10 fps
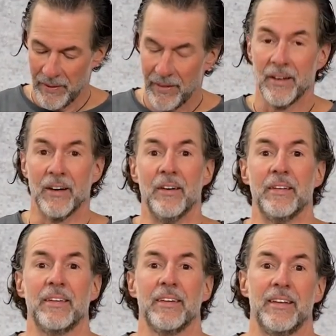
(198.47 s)
Of
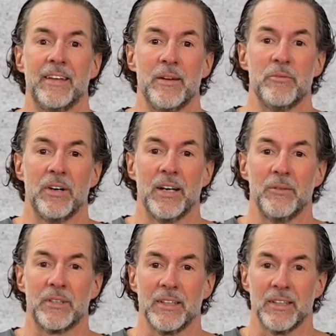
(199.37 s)
course, a king
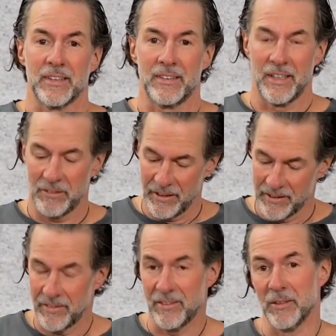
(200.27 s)
python also has to
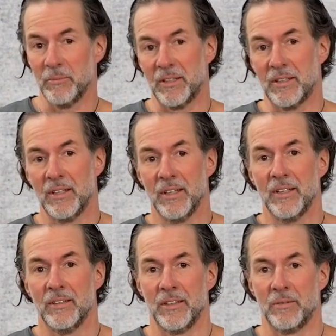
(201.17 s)
be
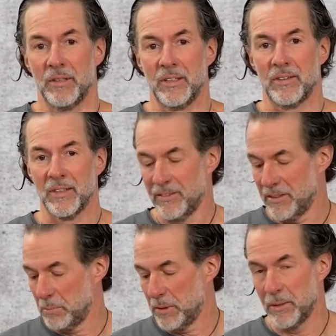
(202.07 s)
in my top 5.